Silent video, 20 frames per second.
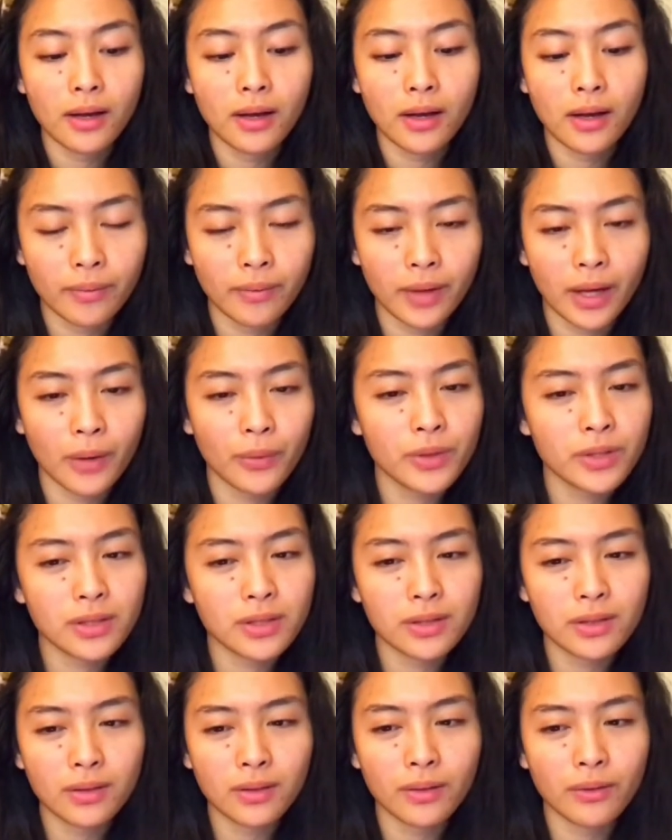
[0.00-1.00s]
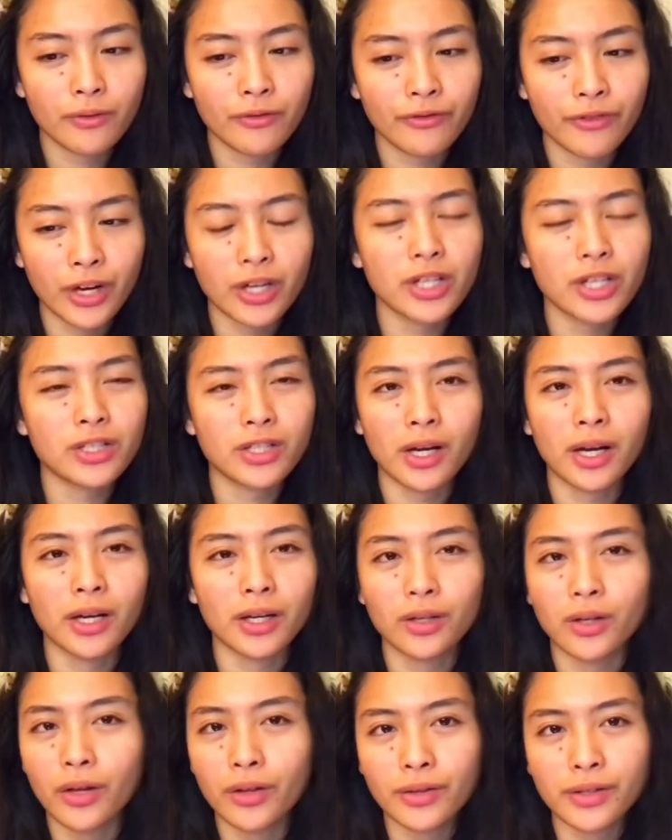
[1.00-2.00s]
I was very
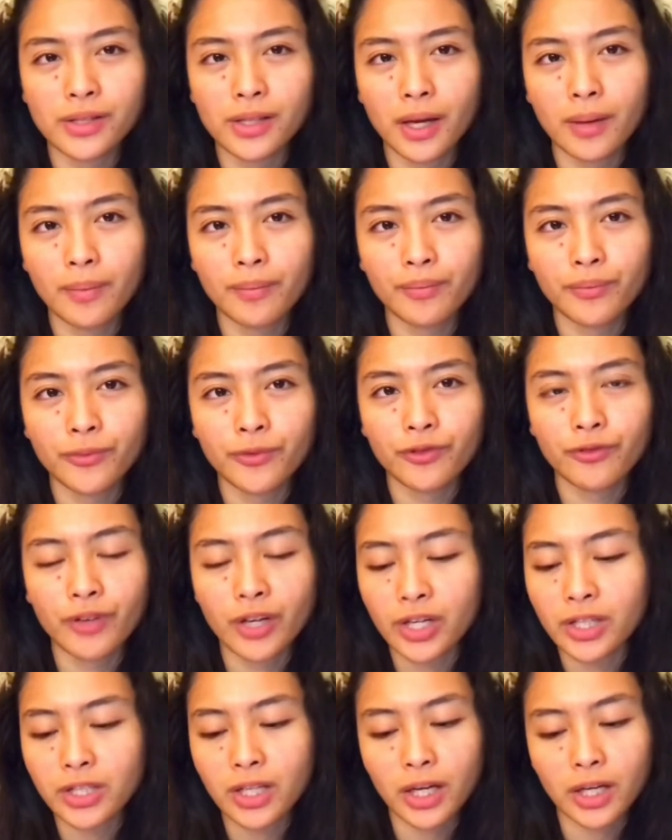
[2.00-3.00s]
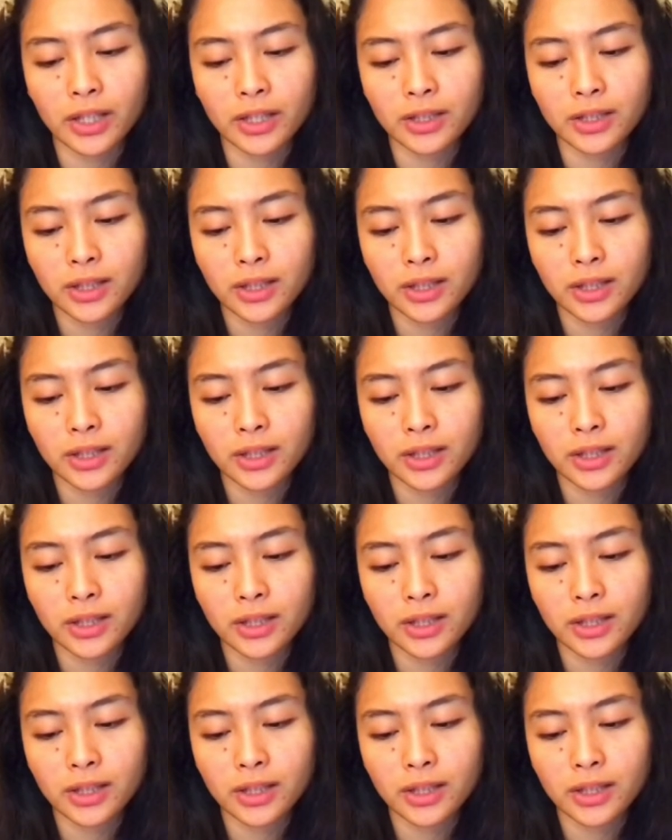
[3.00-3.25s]
tired all the time, very tired.